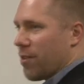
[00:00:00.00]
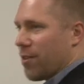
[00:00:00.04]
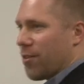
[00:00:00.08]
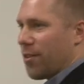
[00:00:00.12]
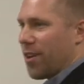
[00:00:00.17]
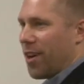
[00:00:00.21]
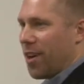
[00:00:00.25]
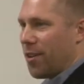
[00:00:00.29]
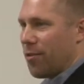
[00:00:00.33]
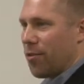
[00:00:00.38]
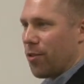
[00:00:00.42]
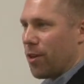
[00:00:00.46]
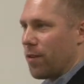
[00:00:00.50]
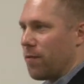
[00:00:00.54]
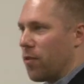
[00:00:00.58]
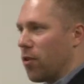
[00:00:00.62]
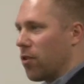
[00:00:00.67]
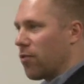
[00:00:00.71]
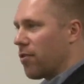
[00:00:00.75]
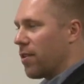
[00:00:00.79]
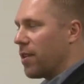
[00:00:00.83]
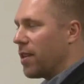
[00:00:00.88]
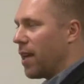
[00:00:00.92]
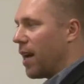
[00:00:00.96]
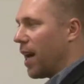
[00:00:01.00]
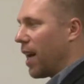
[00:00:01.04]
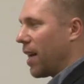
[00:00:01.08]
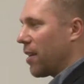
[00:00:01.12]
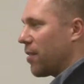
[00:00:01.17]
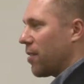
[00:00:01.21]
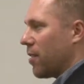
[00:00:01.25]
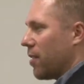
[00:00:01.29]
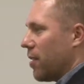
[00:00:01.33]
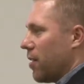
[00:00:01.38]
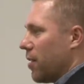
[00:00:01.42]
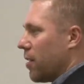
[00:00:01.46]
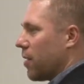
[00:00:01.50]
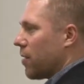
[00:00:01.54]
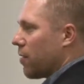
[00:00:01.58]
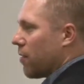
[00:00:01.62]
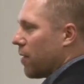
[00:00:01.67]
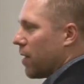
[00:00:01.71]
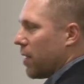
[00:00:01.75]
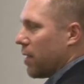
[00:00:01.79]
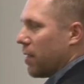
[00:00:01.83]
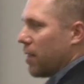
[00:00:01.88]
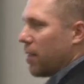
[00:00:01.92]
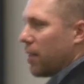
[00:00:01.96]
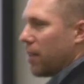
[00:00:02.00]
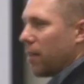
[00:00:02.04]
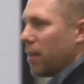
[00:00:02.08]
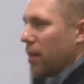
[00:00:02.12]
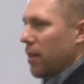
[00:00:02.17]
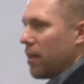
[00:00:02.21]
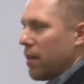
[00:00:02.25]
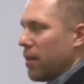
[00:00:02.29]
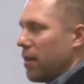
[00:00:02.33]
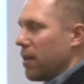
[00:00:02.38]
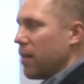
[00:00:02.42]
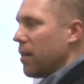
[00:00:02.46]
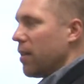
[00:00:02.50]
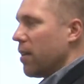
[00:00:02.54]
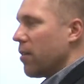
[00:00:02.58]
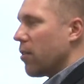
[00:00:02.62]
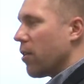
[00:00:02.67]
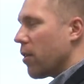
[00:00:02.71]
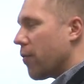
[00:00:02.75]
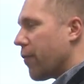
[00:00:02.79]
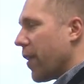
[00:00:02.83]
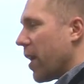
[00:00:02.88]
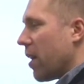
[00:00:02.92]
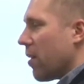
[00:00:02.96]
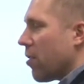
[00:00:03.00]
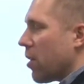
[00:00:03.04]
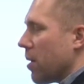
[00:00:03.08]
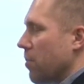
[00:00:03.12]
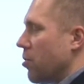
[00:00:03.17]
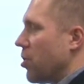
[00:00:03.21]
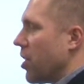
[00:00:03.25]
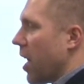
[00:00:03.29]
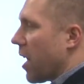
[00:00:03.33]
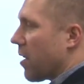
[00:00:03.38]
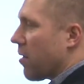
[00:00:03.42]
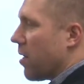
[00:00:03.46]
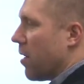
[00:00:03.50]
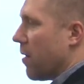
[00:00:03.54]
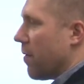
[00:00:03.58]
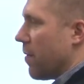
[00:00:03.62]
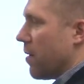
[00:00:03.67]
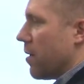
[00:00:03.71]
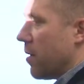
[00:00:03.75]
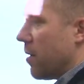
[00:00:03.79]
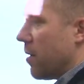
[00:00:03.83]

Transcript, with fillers: is it uncivil or is it not? Right? So it's very subjective,